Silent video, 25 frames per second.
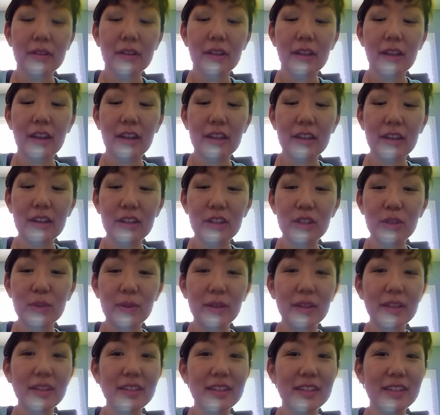and your
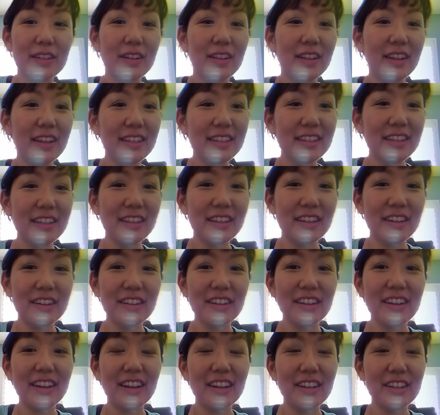twin. So let's clear the
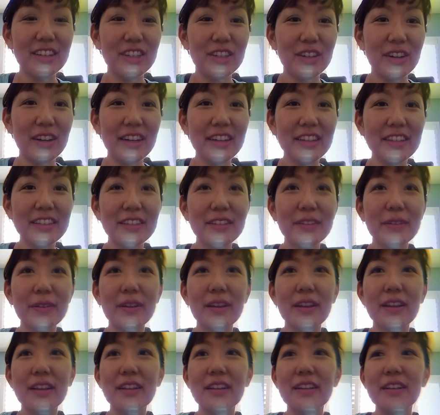contracts
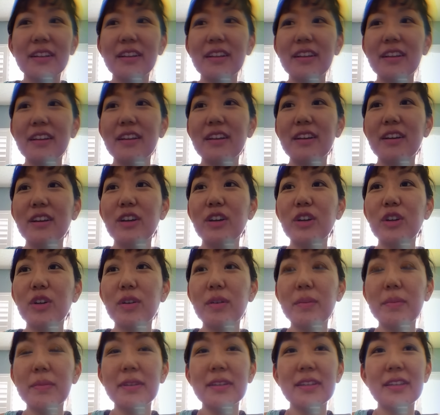and
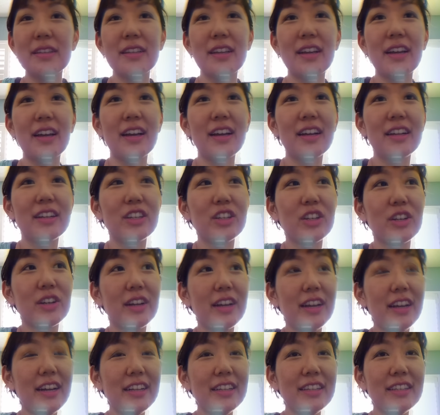agreements that your
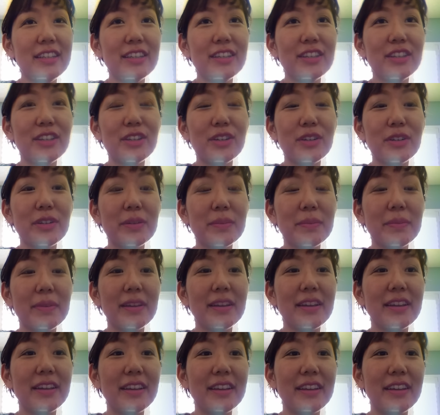ancestors
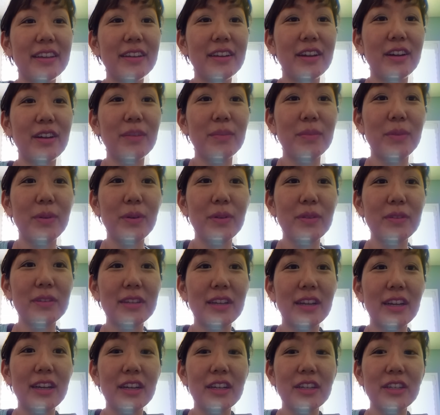made on both
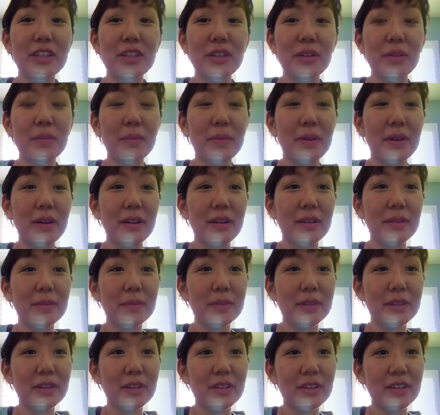sides, your mom
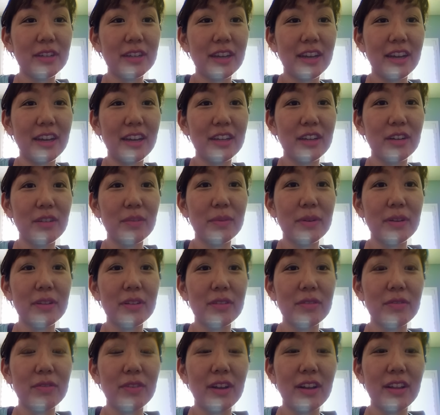and your dad, your mother
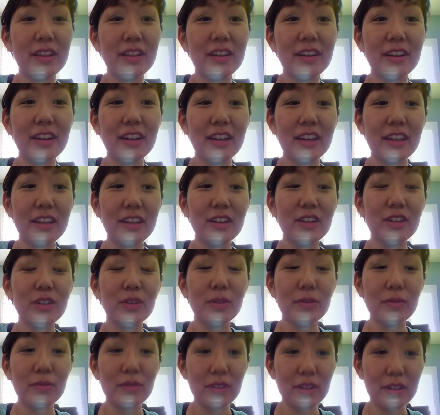and father, and your
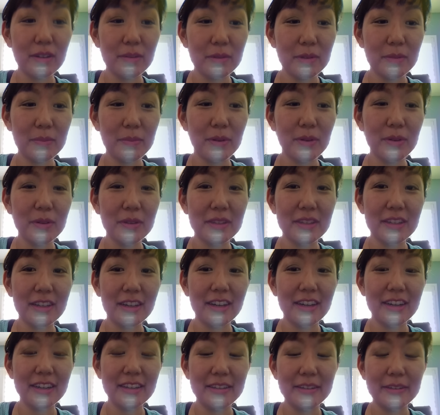twin flames, both
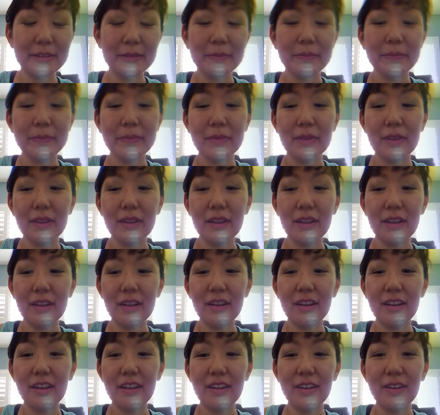sides.
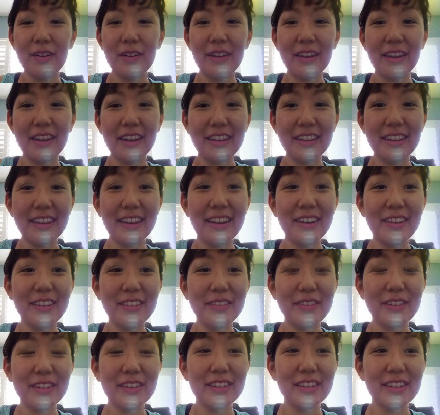Oh yeah, now
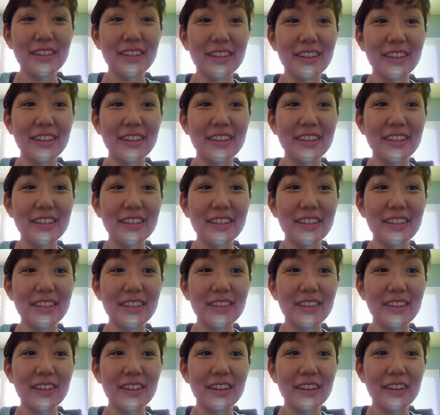it feels good. It's
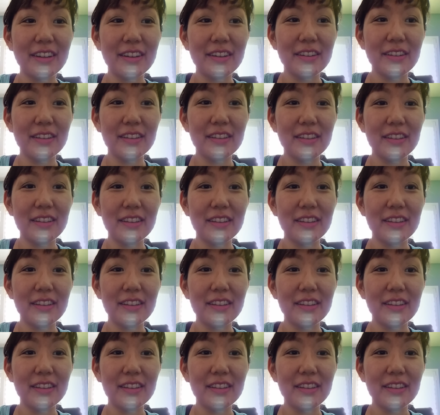clearing out.